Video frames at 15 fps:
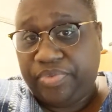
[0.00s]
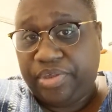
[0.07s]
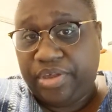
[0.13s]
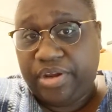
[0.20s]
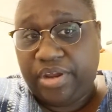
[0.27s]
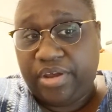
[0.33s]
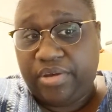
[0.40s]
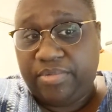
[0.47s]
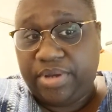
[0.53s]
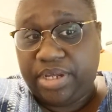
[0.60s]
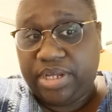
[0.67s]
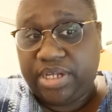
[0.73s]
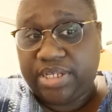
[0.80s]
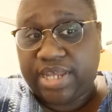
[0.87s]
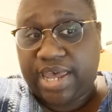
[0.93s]

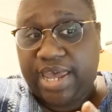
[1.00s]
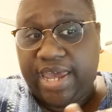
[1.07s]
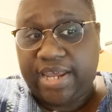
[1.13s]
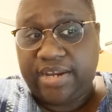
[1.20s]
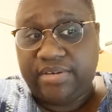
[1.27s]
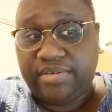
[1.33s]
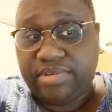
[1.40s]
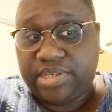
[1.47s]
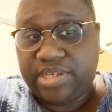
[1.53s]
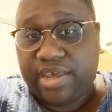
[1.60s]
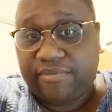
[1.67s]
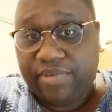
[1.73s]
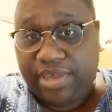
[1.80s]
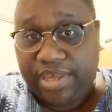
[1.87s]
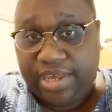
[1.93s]
Because I had
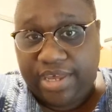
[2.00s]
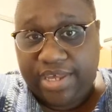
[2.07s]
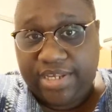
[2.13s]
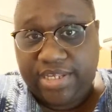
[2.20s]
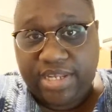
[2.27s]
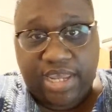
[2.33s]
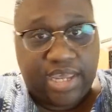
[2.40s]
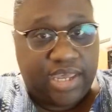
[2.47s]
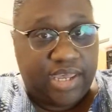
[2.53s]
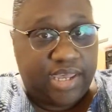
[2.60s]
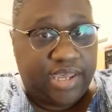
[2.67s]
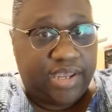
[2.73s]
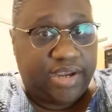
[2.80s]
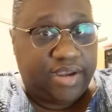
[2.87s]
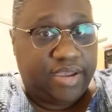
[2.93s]
7 kids
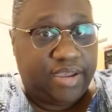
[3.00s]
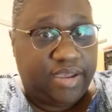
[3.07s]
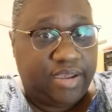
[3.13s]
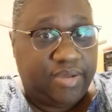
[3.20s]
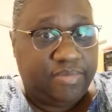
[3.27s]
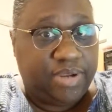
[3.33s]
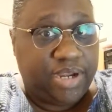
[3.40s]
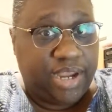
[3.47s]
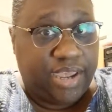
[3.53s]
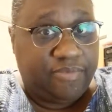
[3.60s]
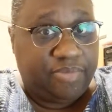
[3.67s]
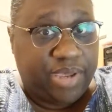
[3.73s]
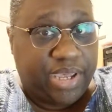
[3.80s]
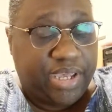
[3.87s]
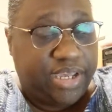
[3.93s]
and didn't
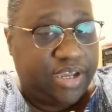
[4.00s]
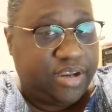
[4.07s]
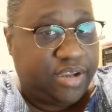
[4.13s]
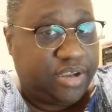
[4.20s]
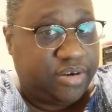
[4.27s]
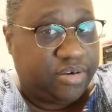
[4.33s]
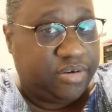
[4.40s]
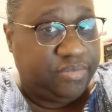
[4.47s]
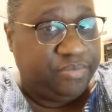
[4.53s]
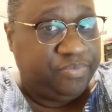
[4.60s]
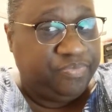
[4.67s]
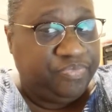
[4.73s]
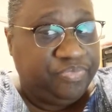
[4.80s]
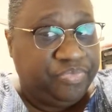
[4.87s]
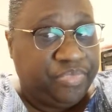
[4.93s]
have painkiller
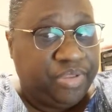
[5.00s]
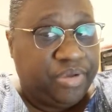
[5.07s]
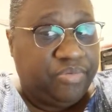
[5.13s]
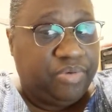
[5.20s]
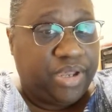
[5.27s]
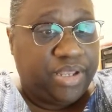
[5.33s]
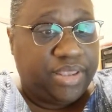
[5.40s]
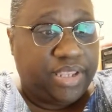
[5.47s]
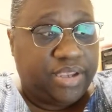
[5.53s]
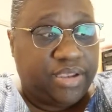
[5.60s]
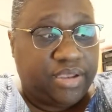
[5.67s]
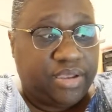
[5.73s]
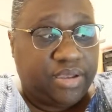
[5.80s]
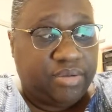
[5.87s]
with